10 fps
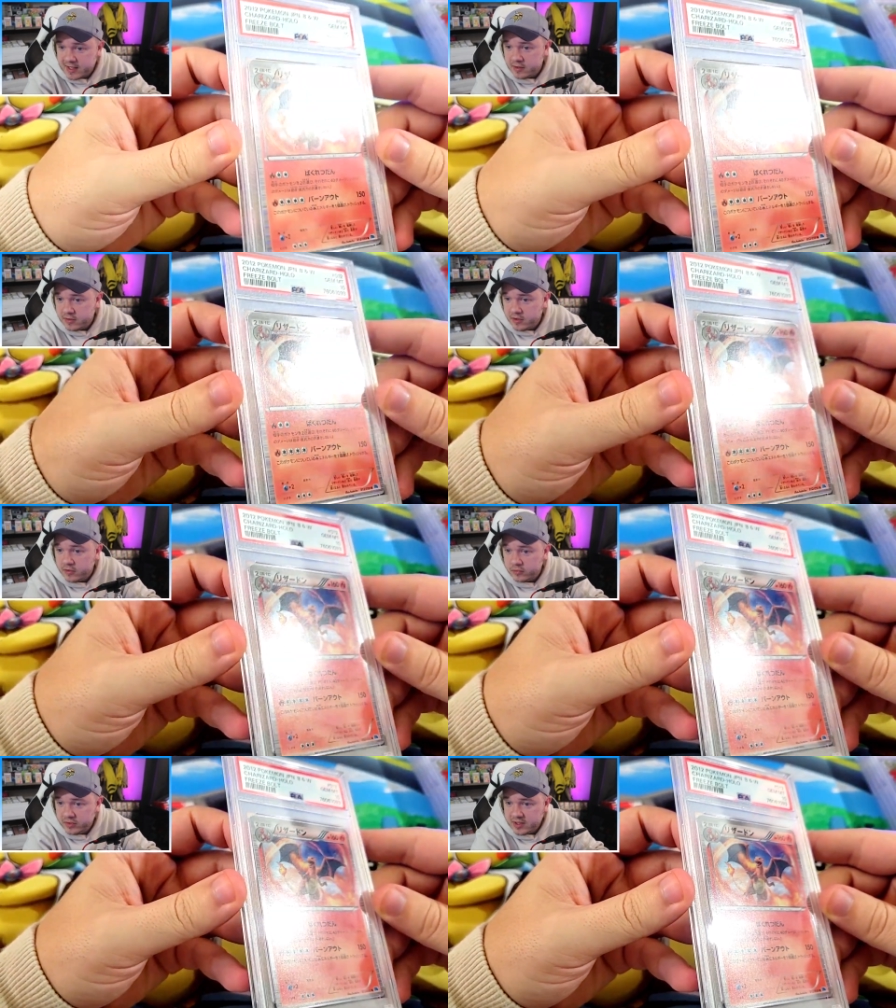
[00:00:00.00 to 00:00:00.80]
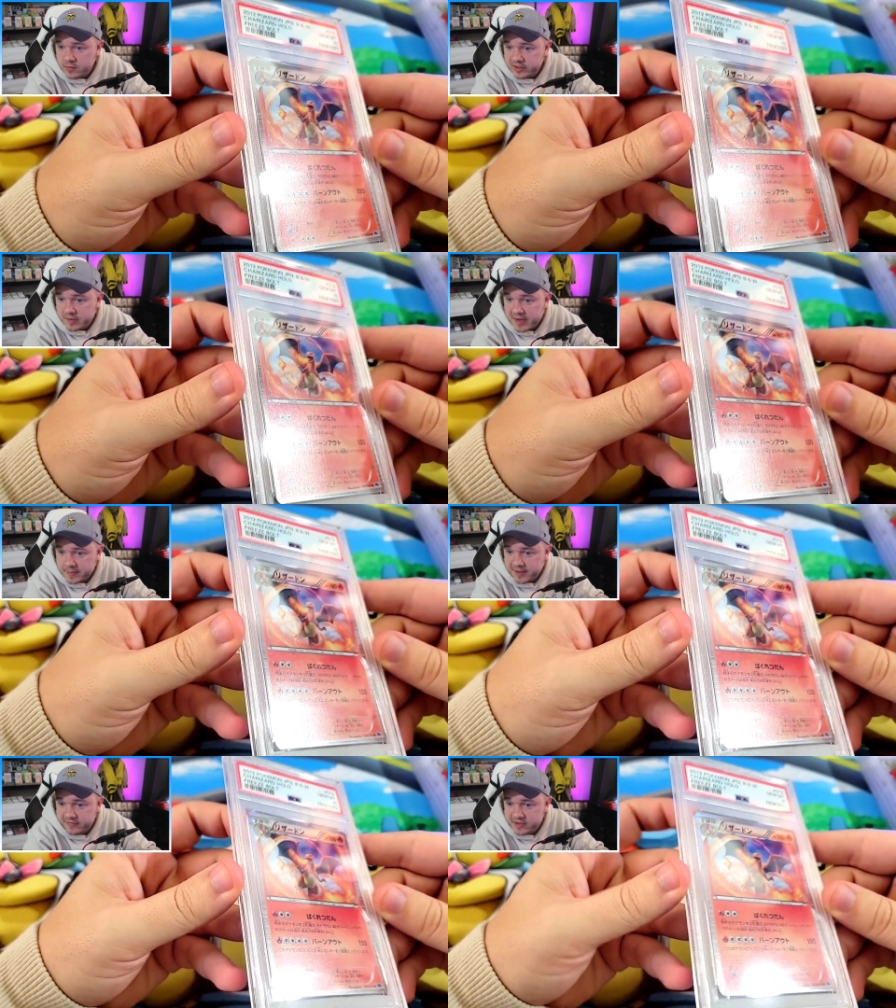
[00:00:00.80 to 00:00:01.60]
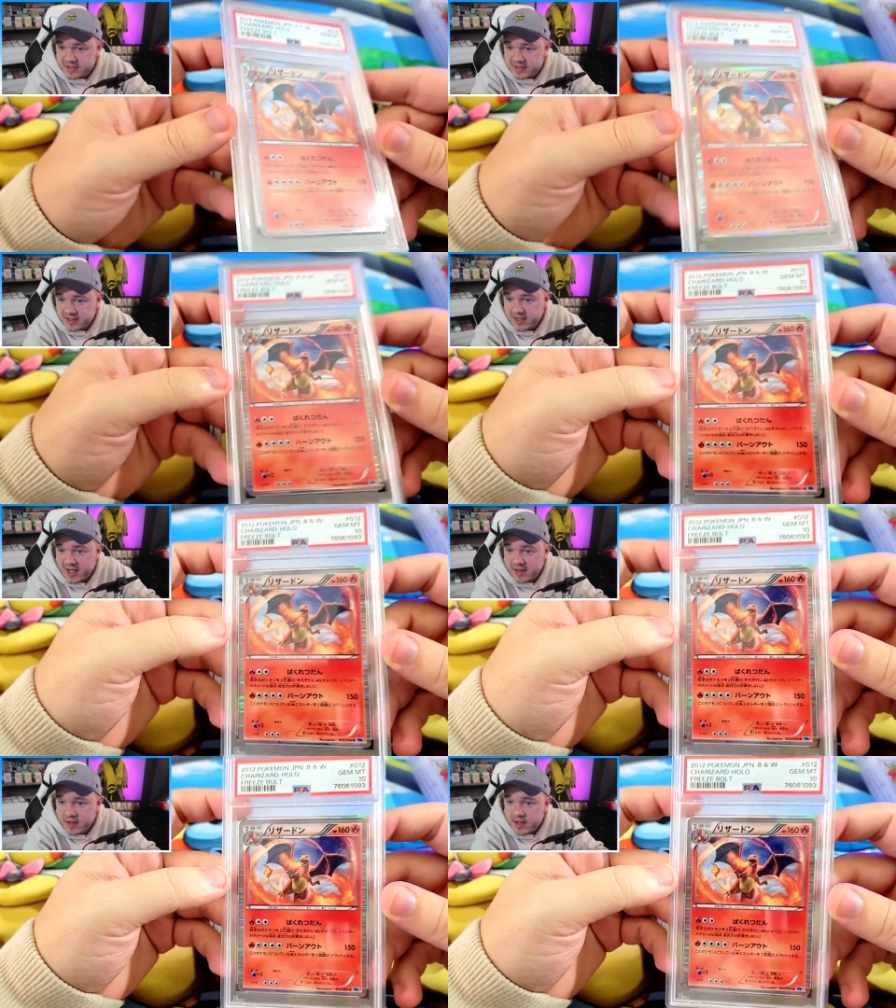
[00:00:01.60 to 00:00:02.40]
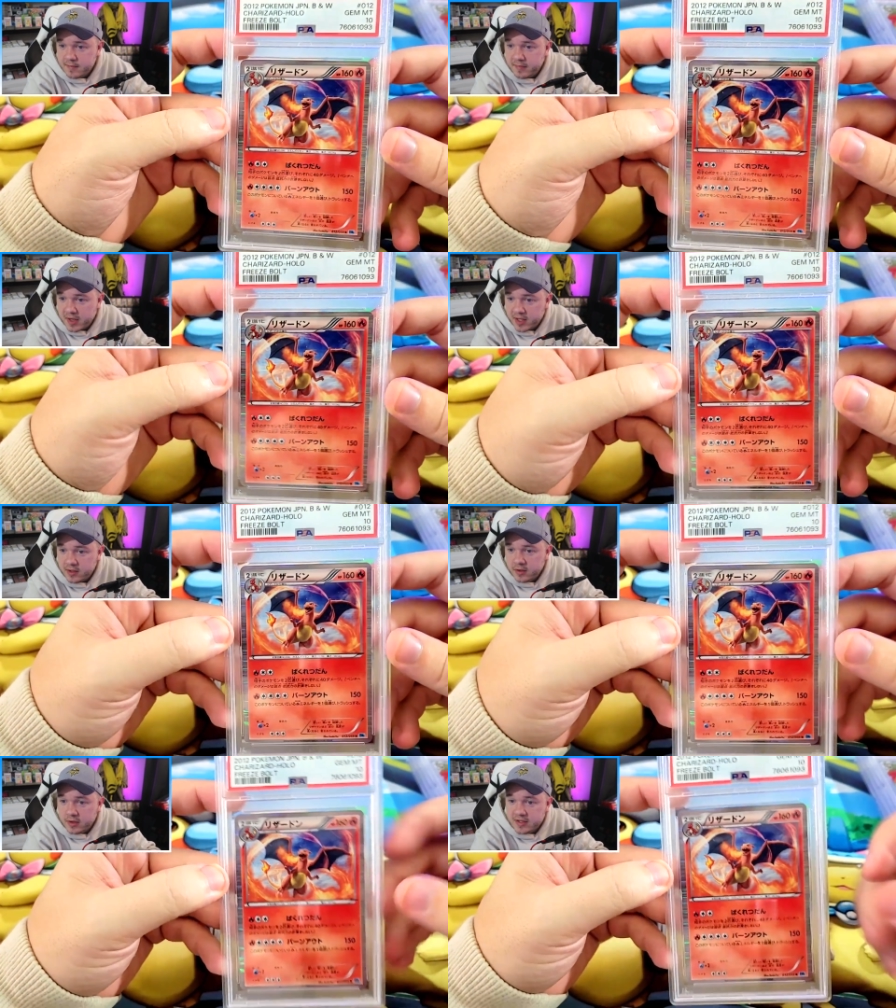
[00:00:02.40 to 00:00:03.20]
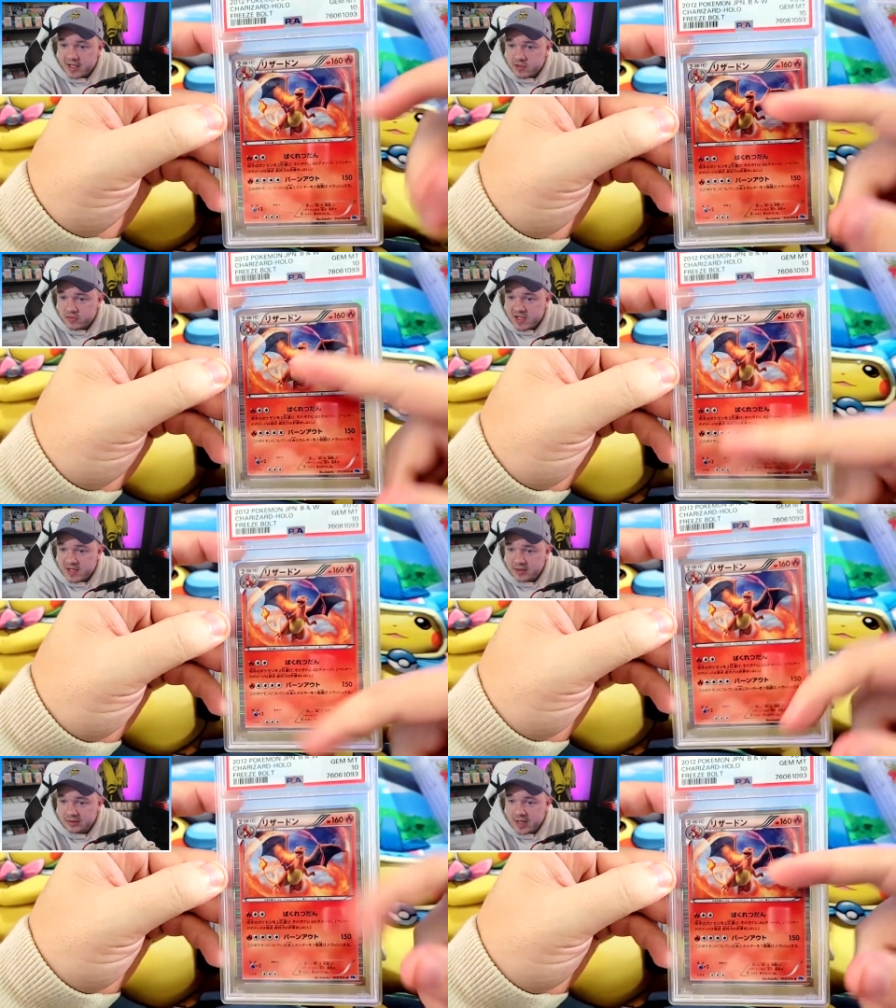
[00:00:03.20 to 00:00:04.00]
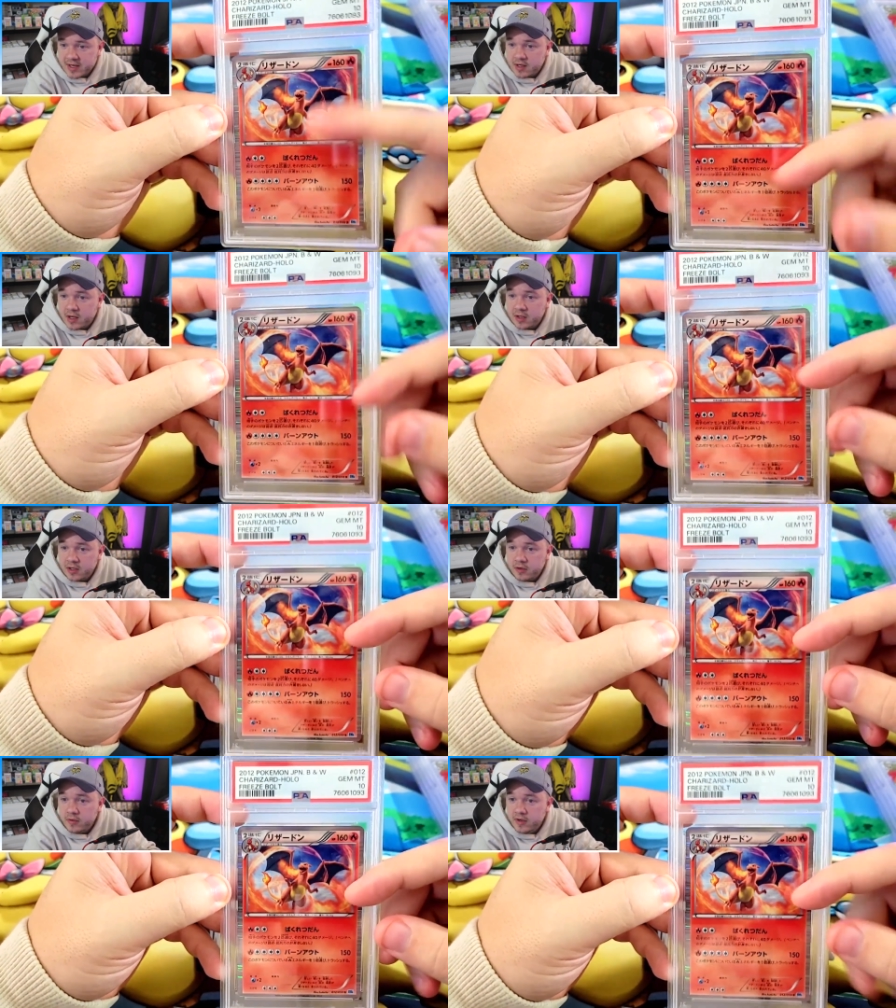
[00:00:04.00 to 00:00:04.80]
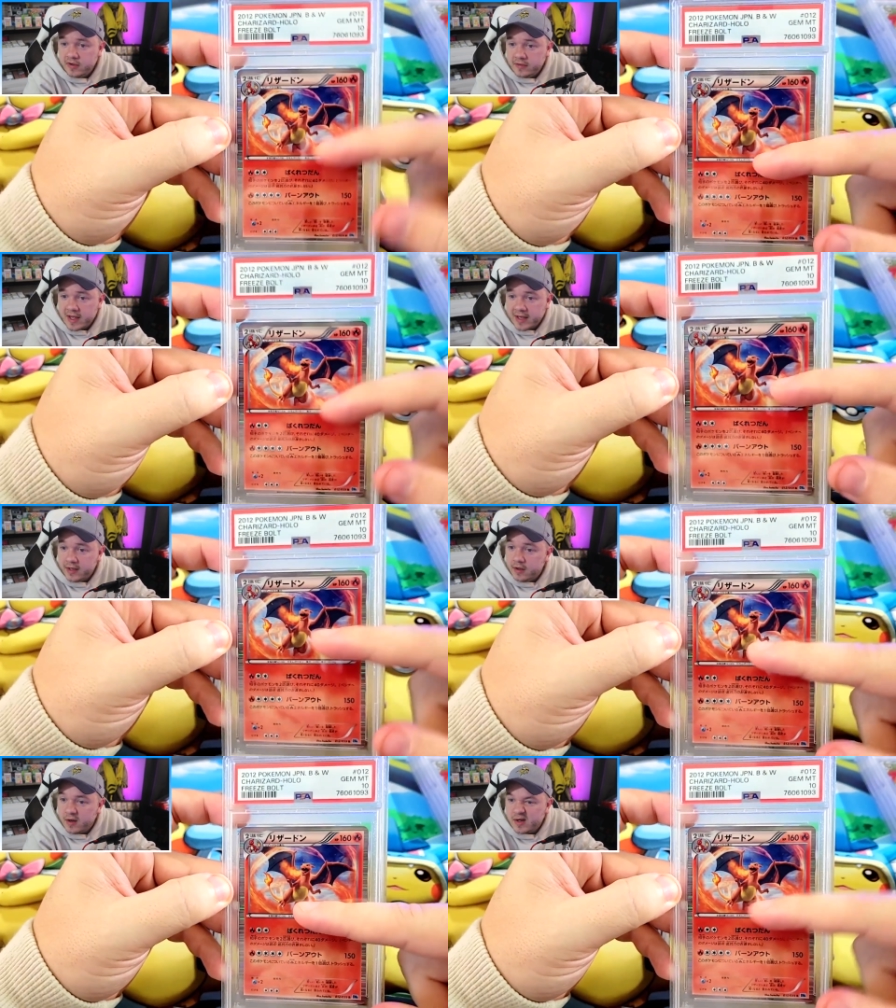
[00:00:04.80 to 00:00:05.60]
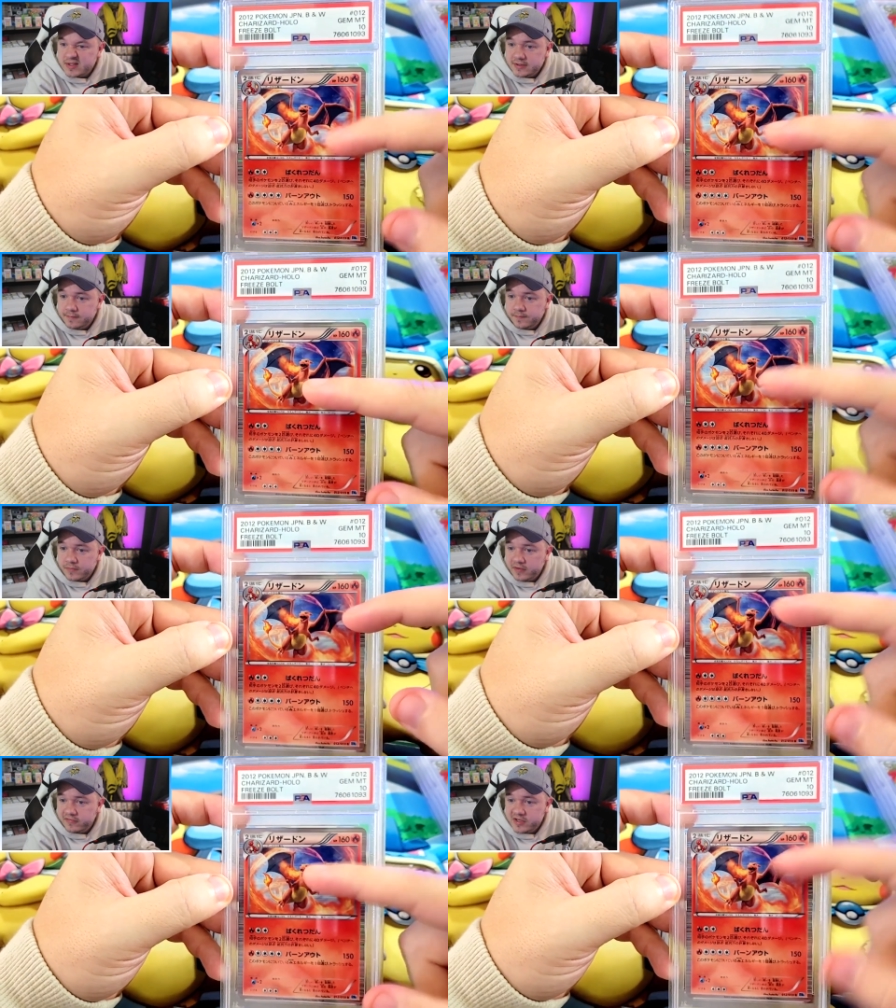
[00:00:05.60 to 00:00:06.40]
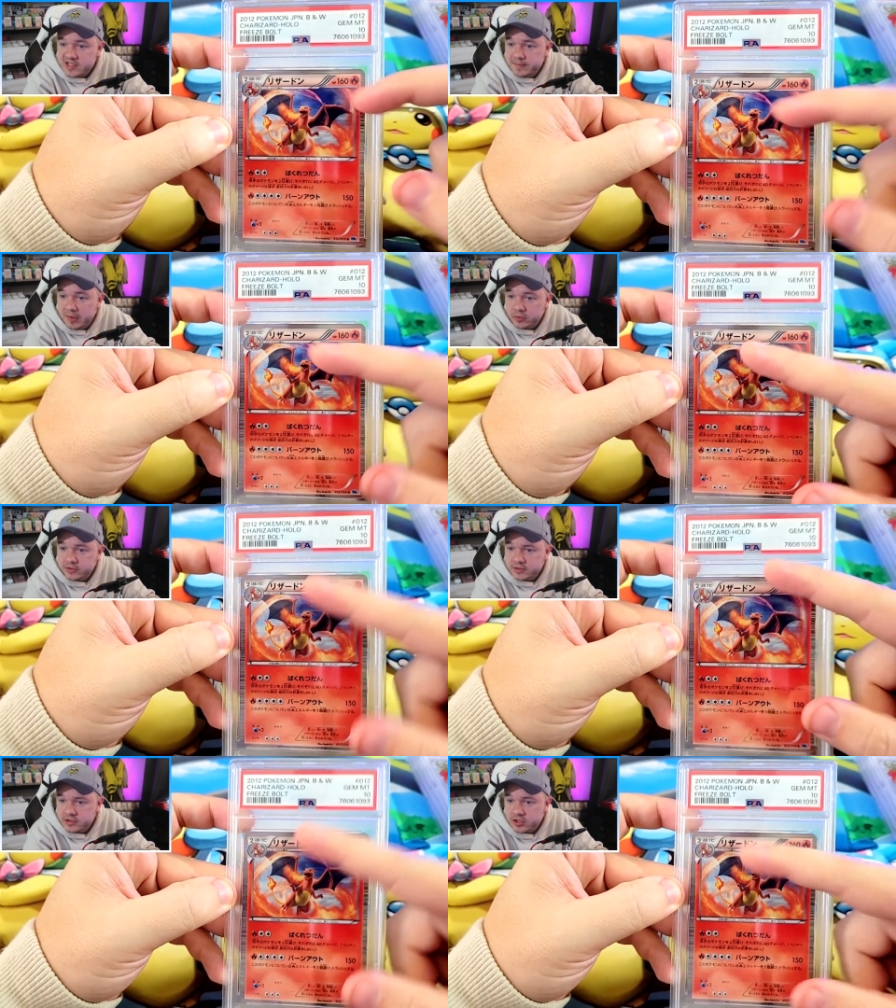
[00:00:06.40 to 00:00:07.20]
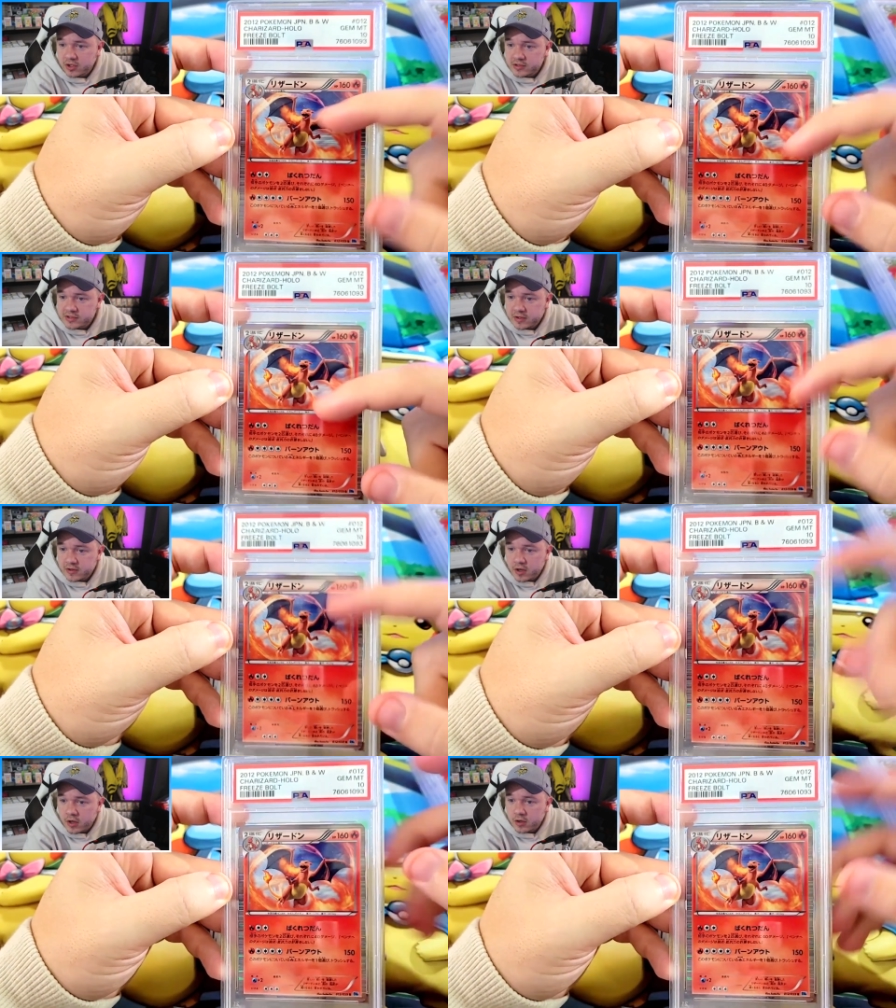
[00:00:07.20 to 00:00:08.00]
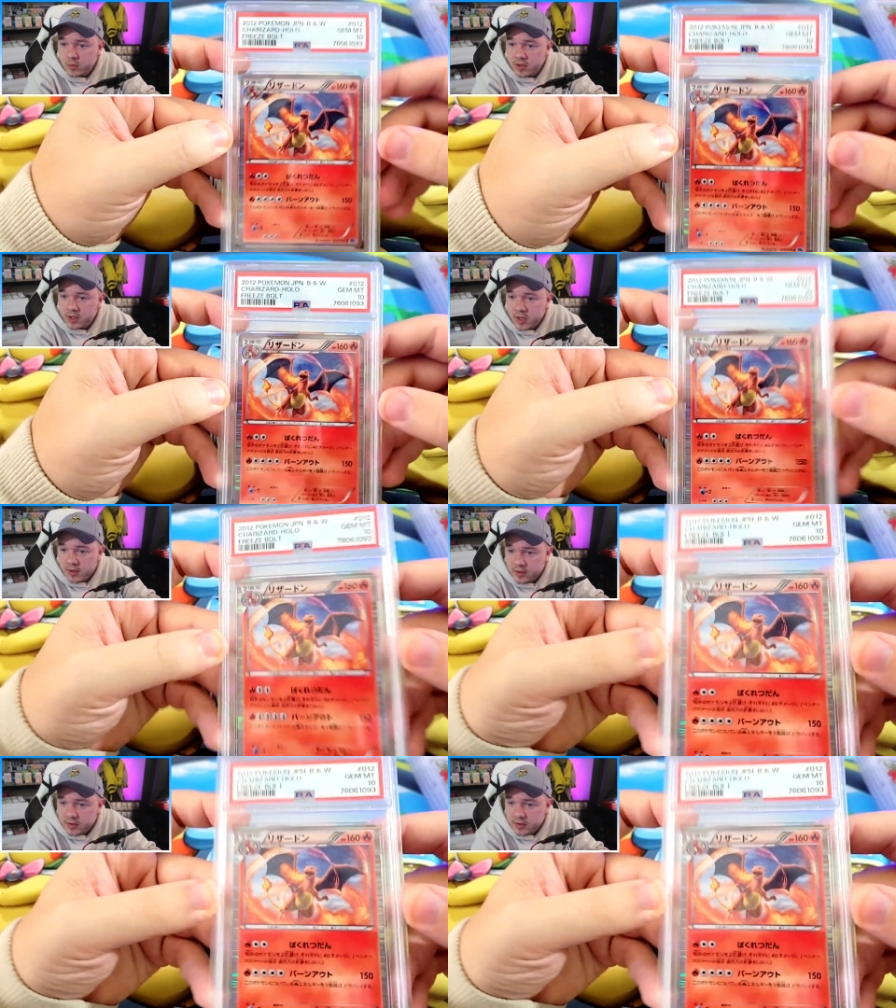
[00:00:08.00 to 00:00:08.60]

I don't know really what the pop difference is on that, but that unique Line Holo, that awesome Freezebolt Charizard artwork,